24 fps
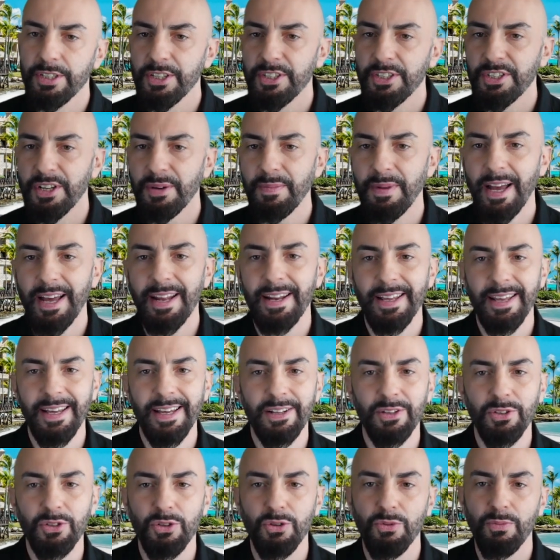system and
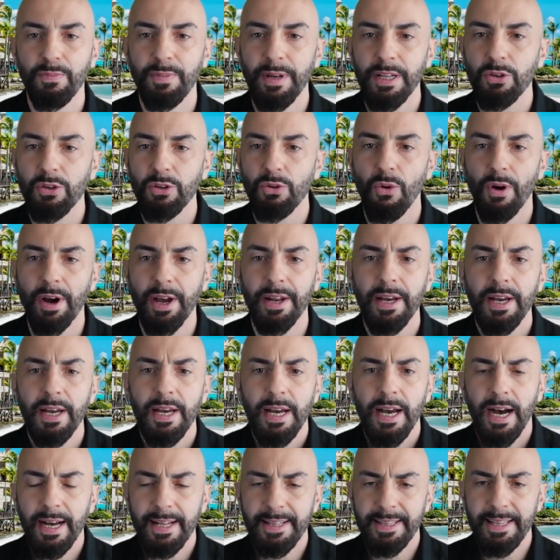into Bitcoin.
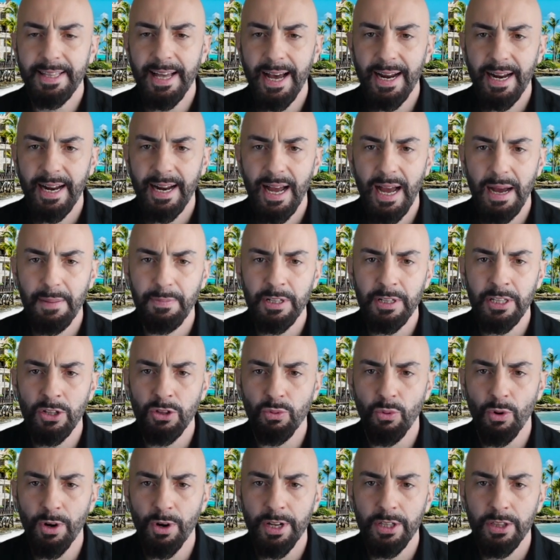That happened
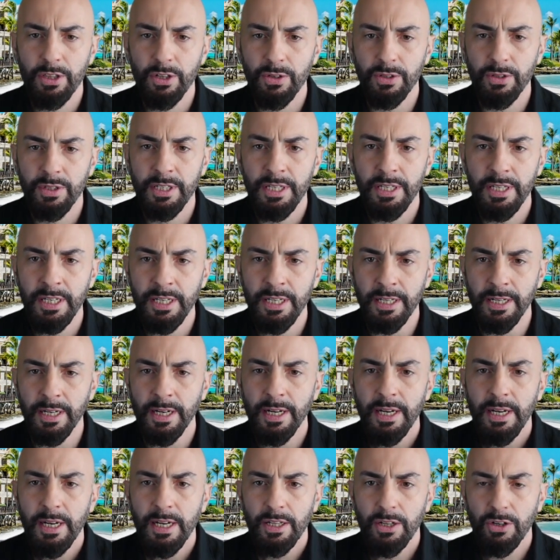in 2013.
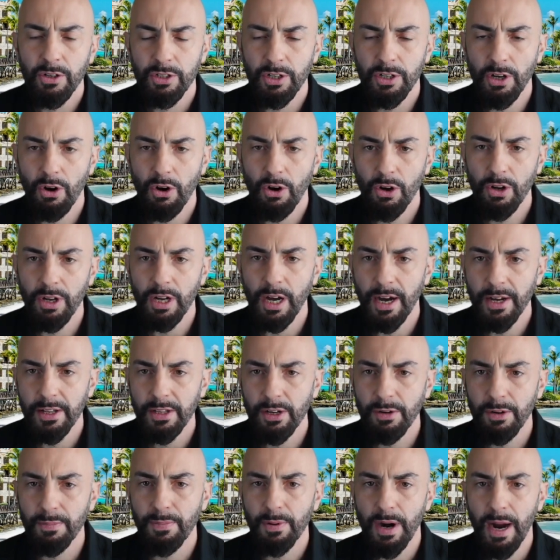There's a whole
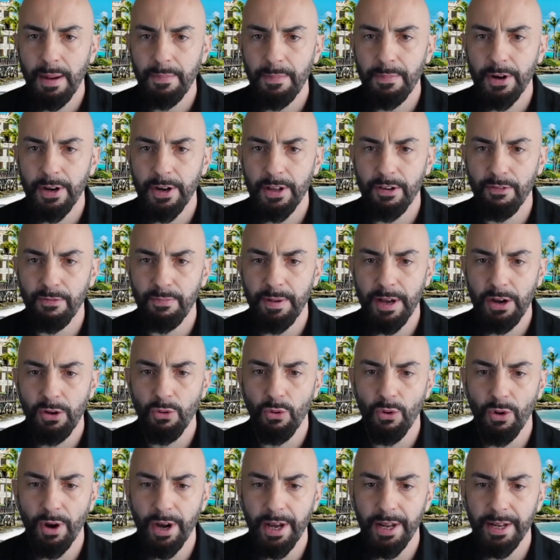other property of
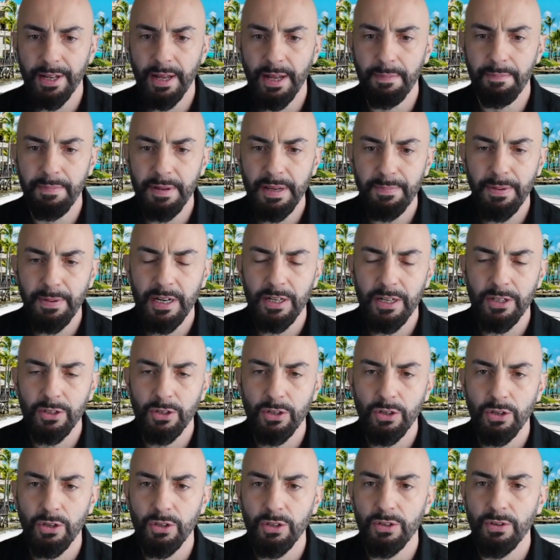Bitcoin that
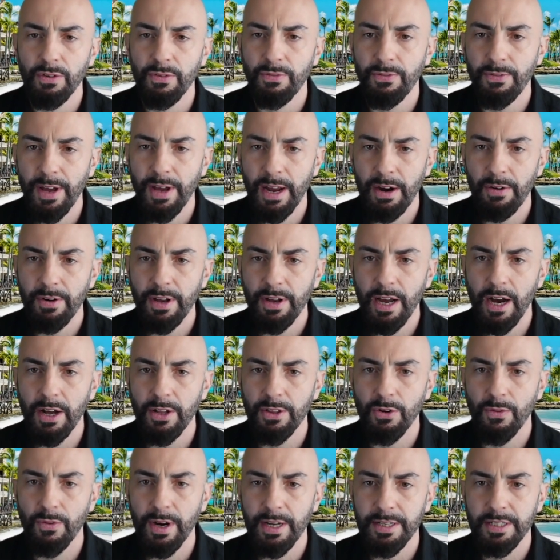people very
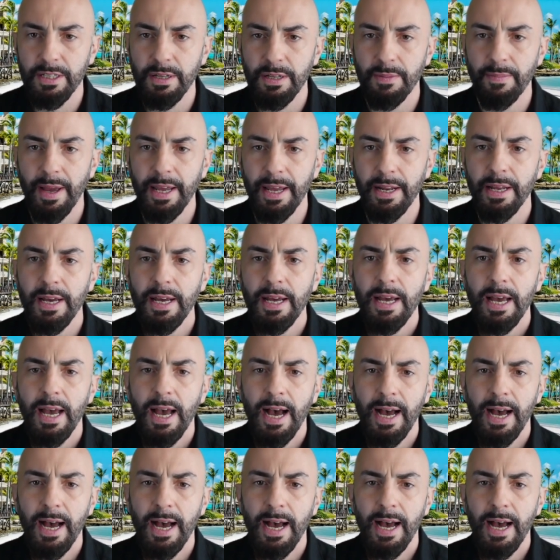underestimate.
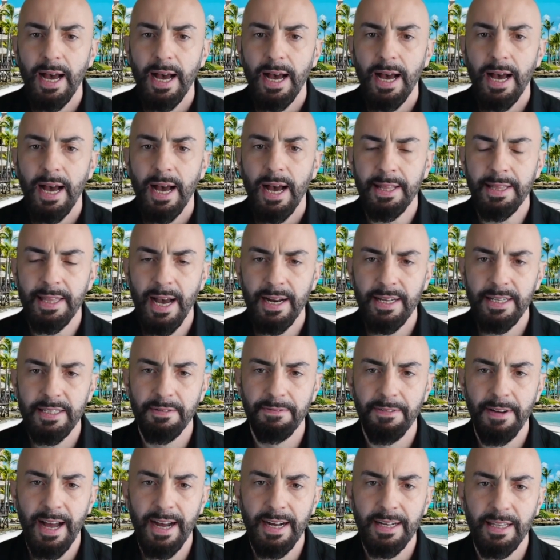And that is the
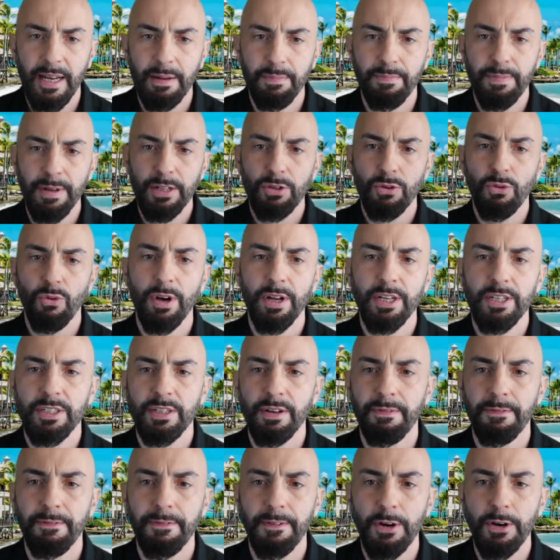fact that Bitcoin is
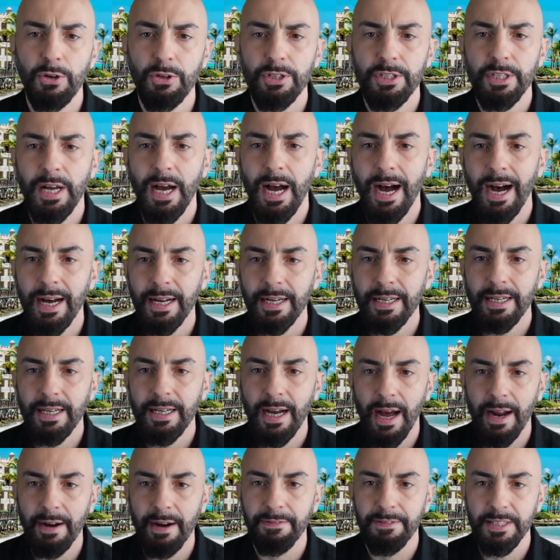the first
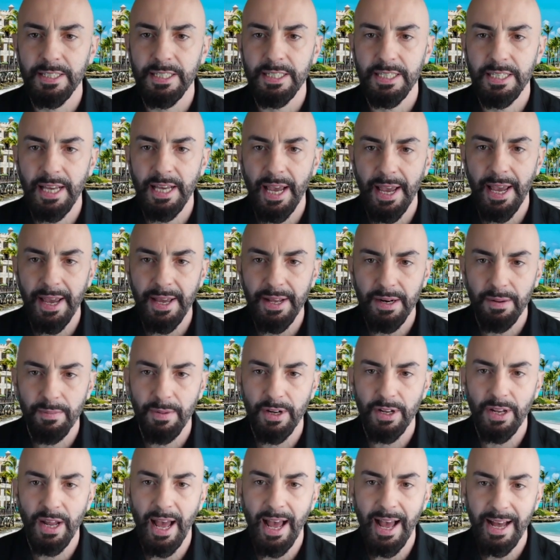
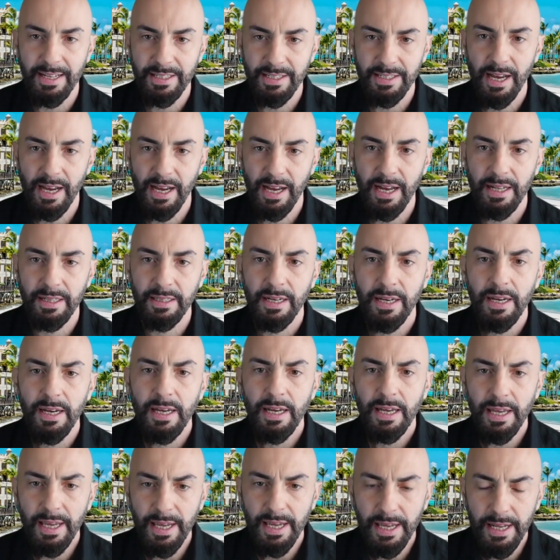unconfiscatable asset
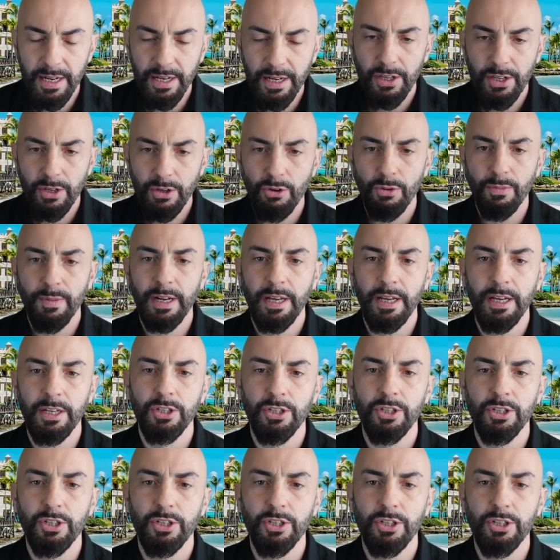in human
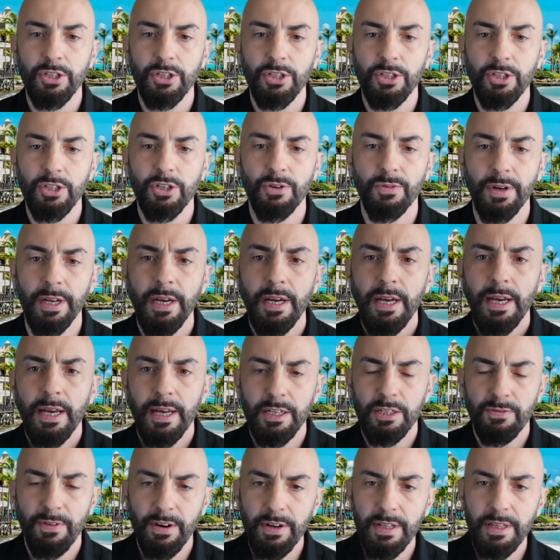history. It is
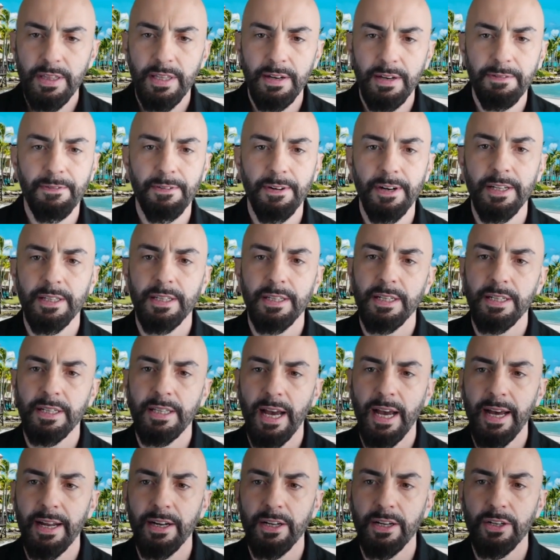very different
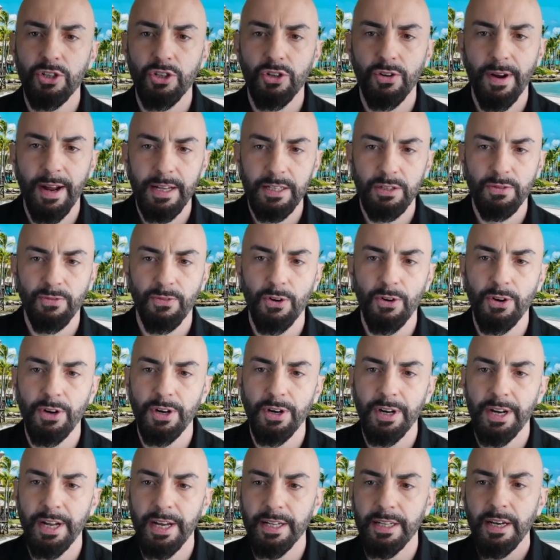than
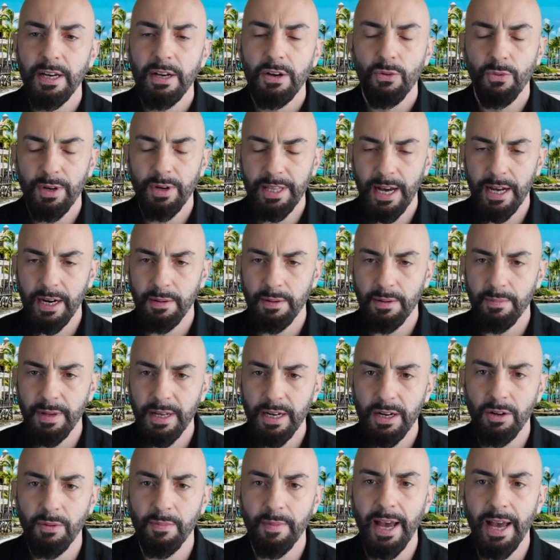transferring it without a
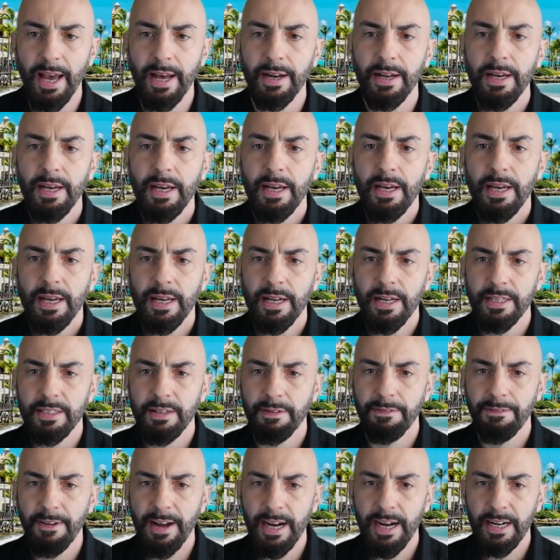middleman. It
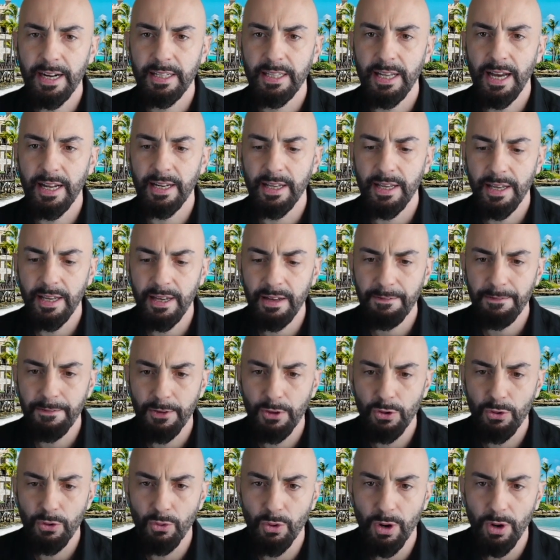is the fact that if
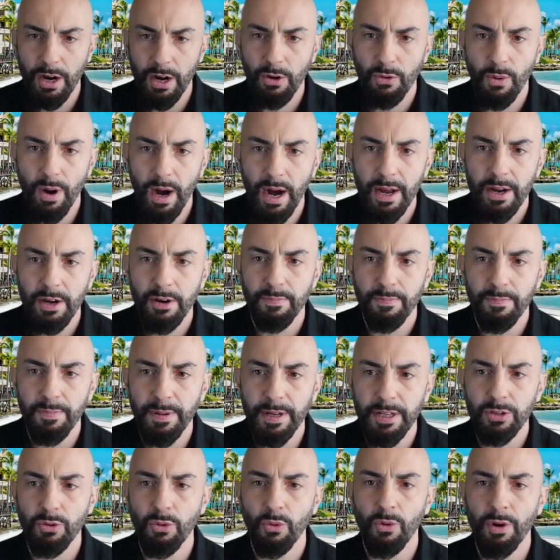you acquire
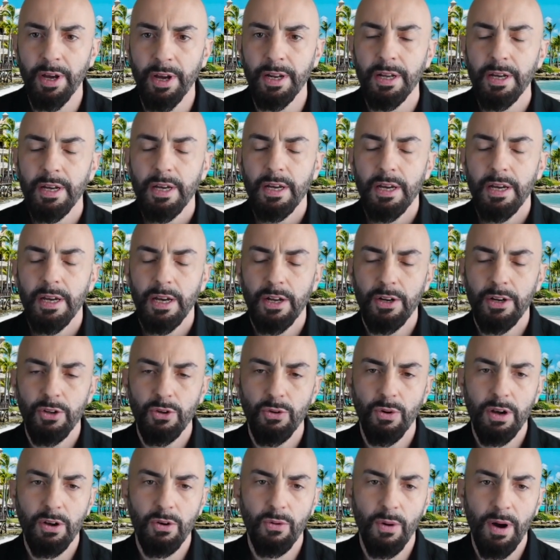Bitcoin and
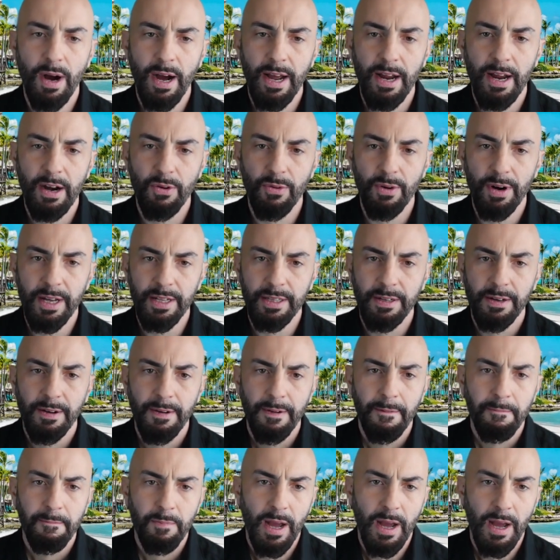you acquire it